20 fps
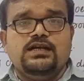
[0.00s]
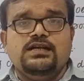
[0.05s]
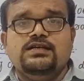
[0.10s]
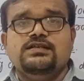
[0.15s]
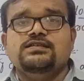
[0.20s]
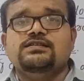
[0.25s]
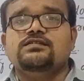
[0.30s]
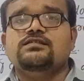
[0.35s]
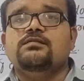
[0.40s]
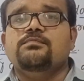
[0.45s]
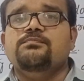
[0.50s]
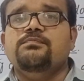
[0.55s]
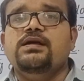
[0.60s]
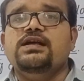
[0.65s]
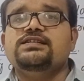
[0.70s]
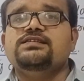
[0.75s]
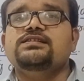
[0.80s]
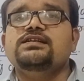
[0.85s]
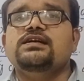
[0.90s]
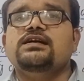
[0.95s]
is
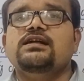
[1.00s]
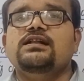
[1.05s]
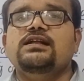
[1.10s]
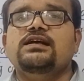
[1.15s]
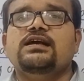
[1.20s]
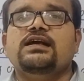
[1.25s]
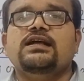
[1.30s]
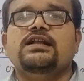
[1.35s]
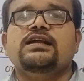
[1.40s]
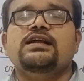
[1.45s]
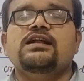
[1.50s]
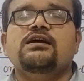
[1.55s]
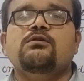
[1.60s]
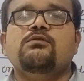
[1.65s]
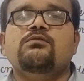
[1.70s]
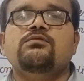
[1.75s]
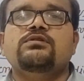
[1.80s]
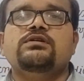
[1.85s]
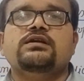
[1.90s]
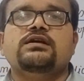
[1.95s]
basically carried
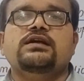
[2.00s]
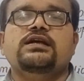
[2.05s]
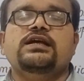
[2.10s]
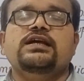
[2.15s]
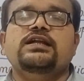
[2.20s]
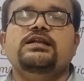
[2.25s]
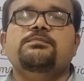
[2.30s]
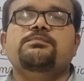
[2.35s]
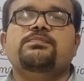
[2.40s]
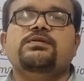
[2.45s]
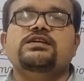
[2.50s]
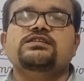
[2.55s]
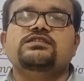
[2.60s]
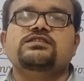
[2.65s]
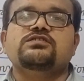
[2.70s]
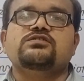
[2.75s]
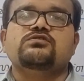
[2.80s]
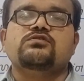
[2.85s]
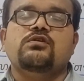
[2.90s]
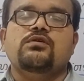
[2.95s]
out in
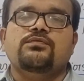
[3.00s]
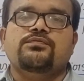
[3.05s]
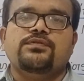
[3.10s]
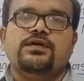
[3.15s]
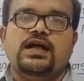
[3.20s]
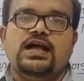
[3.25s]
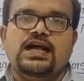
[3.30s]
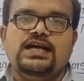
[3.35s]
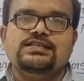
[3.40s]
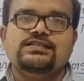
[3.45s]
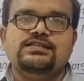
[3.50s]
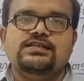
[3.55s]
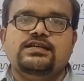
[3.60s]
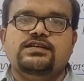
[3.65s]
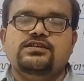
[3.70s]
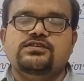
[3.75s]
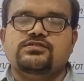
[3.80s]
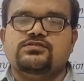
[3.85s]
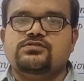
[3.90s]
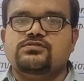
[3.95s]
presence of
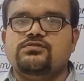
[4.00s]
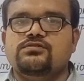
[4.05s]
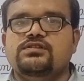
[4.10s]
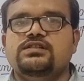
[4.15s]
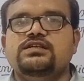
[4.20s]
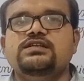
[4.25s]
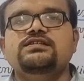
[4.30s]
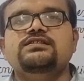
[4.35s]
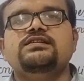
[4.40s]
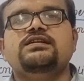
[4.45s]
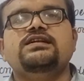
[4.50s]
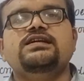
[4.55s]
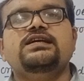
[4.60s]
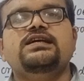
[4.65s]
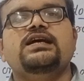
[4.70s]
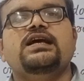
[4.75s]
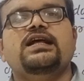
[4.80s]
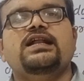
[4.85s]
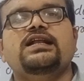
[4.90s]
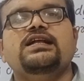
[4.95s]
acid. So this
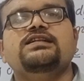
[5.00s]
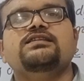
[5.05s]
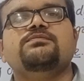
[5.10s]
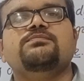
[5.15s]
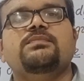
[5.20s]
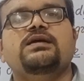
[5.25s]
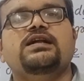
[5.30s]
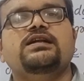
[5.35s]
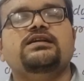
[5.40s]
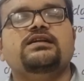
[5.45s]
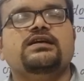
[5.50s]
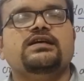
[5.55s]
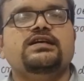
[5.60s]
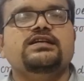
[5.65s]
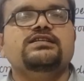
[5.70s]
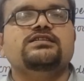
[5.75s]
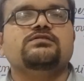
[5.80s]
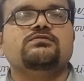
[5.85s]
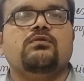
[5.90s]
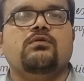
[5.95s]
rearrangement
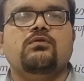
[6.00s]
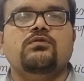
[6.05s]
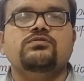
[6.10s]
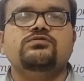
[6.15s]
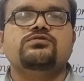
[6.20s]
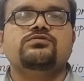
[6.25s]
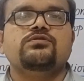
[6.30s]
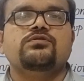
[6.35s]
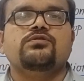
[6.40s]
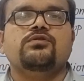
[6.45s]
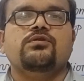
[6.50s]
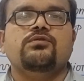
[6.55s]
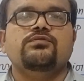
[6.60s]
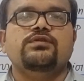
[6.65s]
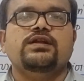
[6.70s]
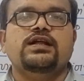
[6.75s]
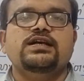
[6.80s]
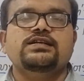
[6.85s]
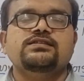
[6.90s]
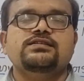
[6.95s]
is also
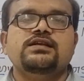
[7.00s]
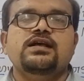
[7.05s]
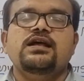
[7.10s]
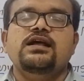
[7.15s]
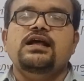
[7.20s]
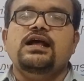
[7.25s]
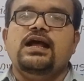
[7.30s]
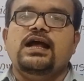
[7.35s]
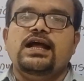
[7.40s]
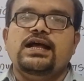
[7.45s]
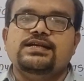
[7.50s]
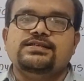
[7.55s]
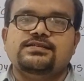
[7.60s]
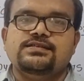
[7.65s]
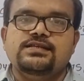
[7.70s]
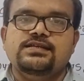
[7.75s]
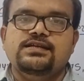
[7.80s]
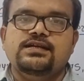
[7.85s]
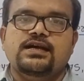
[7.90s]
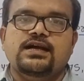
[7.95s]
known as
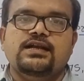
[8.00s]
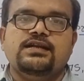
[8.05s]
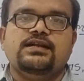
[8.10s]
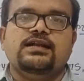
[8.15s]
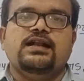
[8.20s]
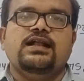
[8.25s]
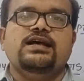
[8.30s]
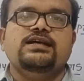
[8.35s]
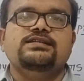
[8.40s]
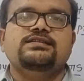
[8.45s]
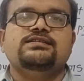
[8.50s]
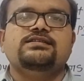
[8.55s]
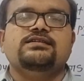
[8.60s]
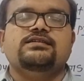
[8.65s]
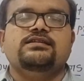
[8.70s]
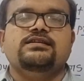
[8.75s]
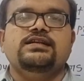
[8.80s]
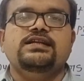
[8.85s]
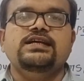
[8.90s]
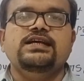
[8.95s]
acid
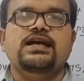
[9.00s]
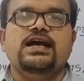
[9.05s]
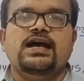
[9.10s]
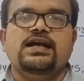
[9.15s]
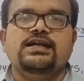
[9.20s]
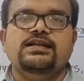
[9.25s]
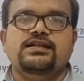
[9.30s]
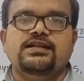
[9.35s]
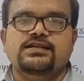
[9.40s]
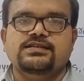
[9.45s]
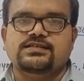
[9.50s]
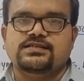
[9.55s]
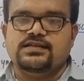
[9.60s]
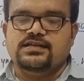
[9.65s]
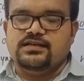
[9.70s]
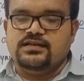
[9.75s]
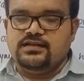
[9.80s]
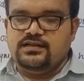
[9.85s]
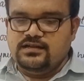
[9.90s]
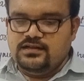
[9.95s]
catalyzed
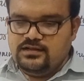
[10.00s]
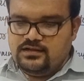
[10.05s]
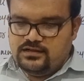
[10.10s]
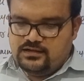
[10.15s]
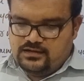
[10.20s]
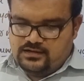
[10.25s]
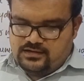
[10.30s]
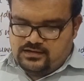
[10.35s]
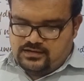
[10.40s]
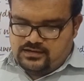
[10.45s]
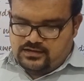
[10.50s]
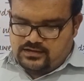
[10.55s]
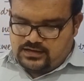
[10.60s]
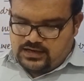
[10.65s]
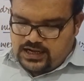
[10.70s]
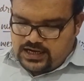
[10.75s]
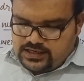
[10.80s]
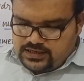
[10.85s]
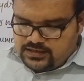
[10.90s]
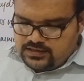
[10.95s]
dehydration,
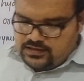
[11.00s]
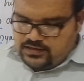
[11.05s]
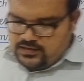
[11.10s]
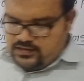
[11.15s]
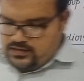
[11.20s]
right?